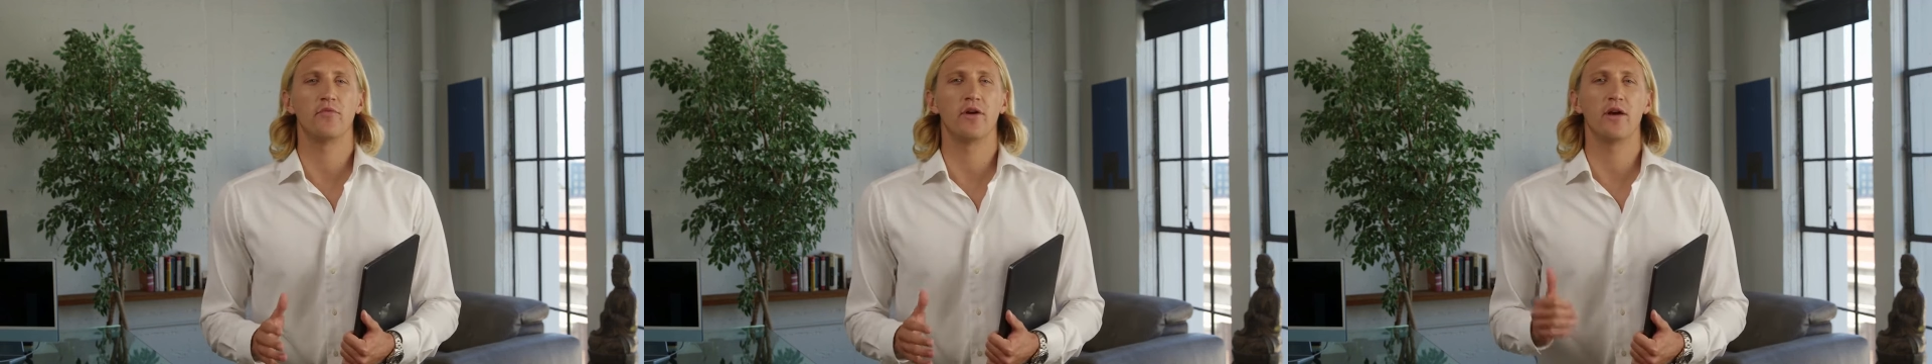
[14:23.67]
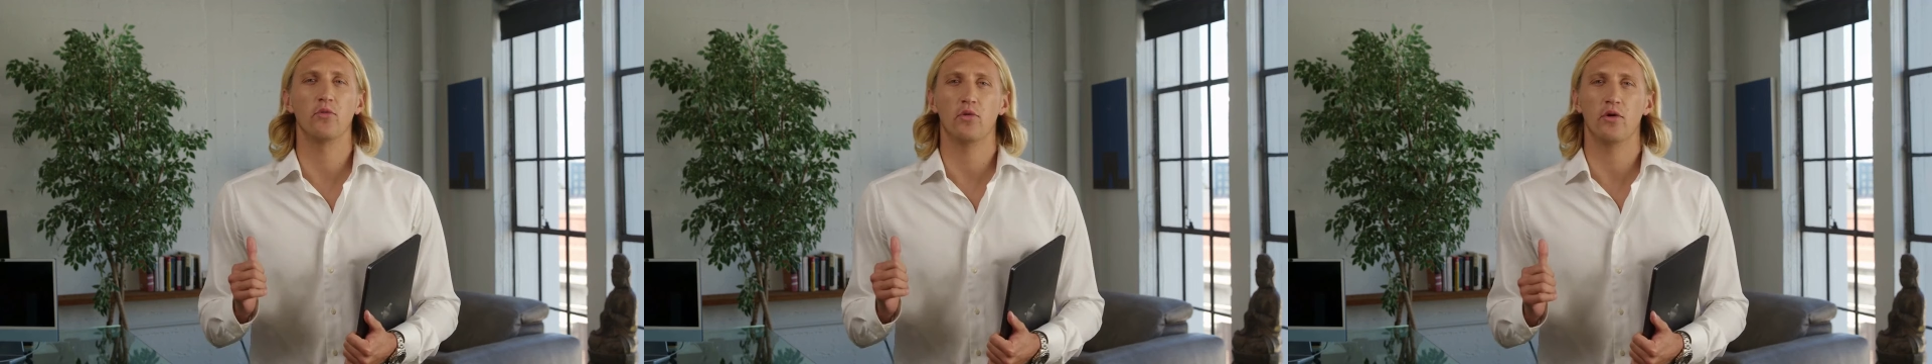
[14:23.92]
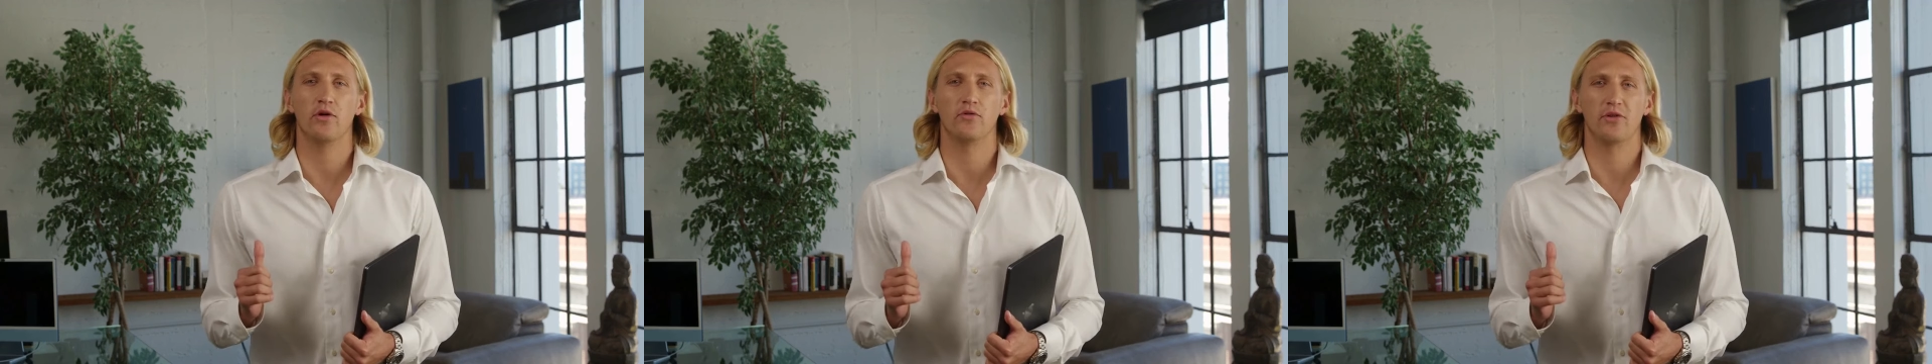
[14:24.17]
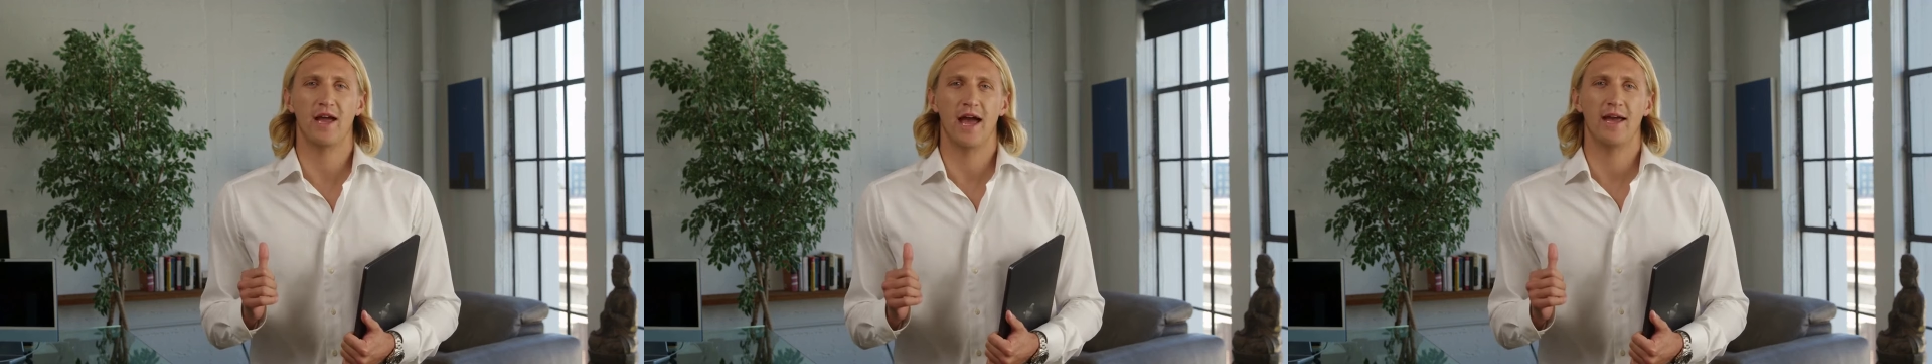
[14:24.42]
real-world
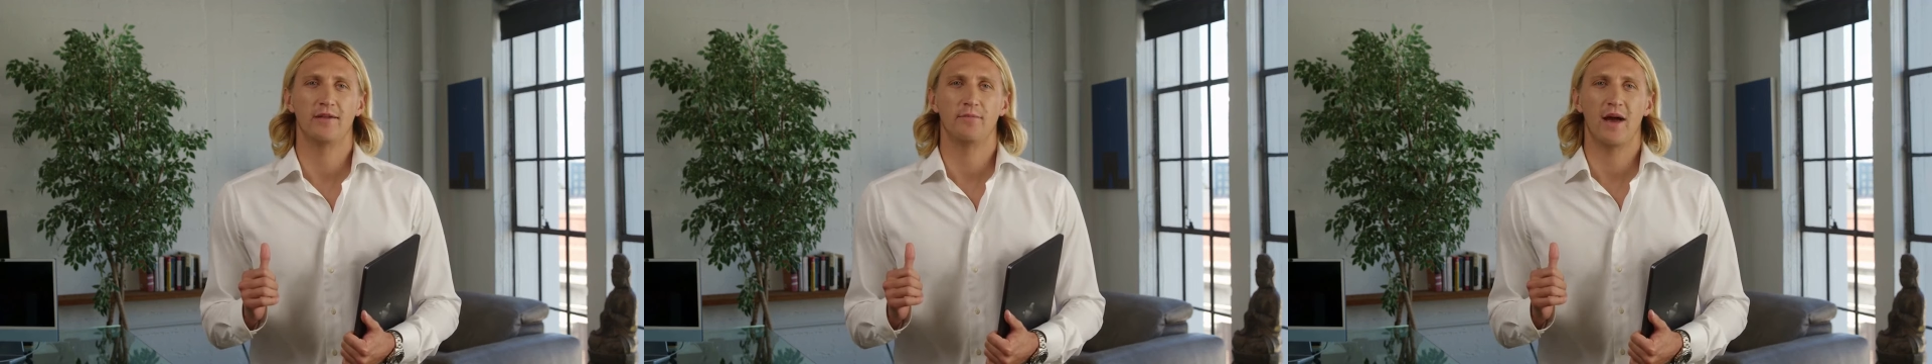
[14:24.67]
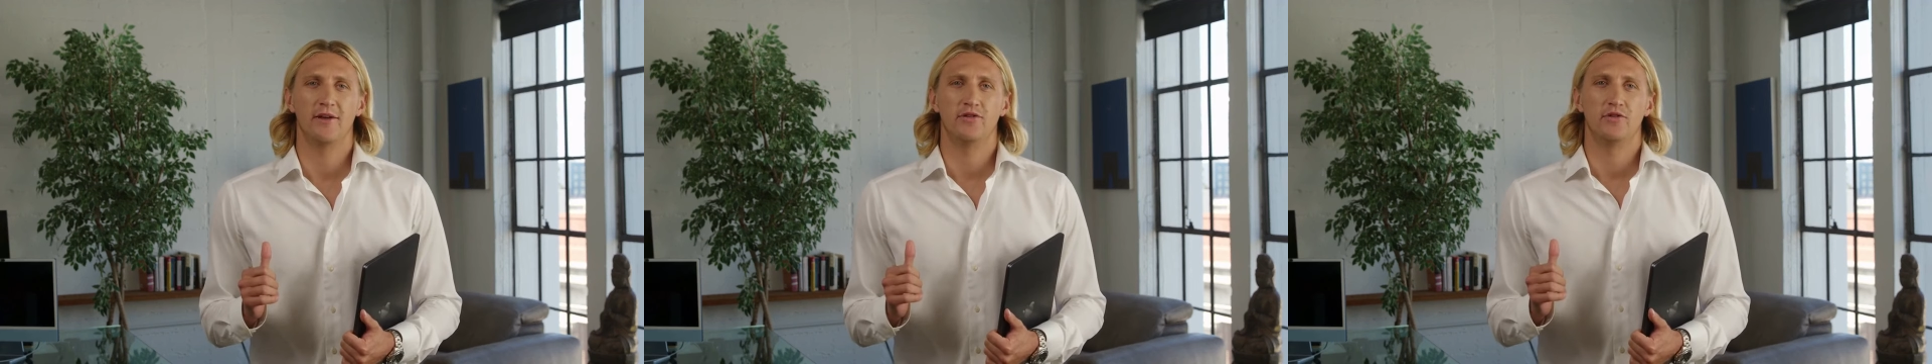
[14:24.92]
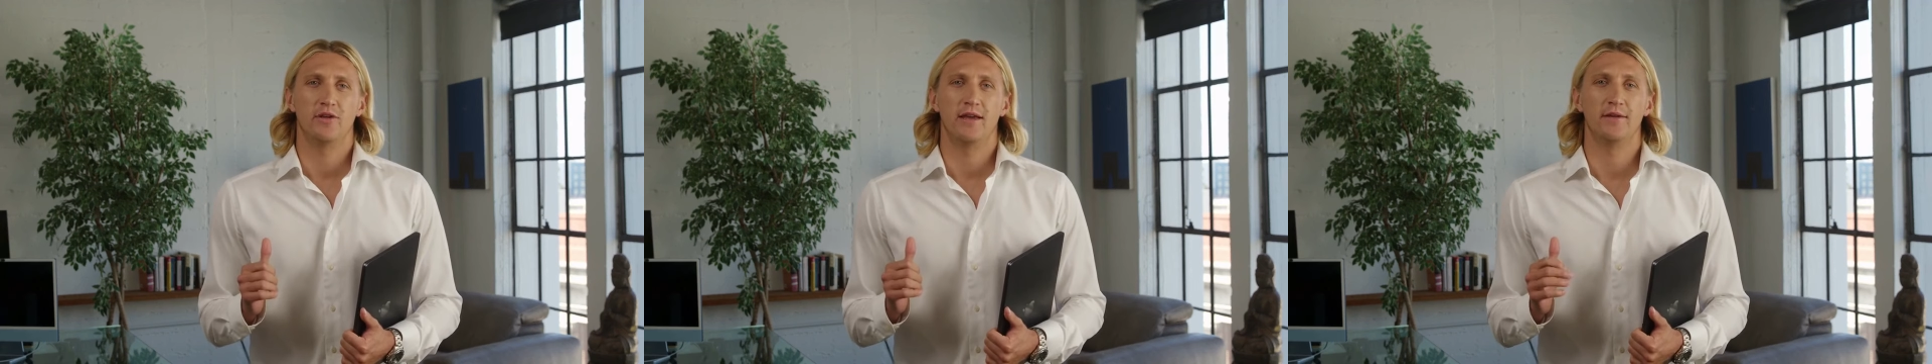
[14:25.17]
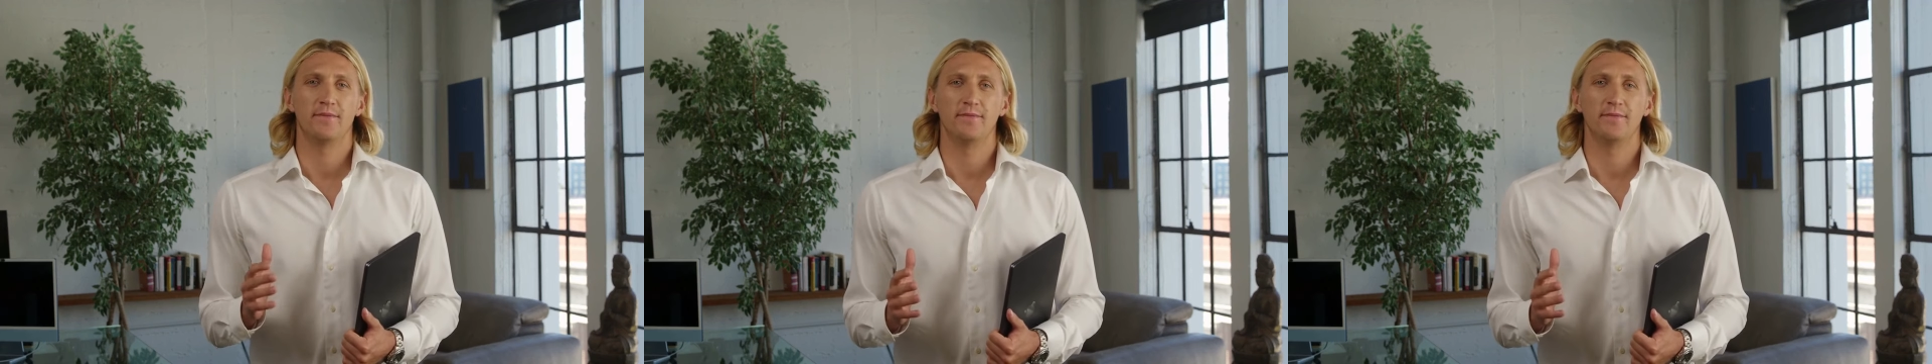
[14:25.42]
React mastery?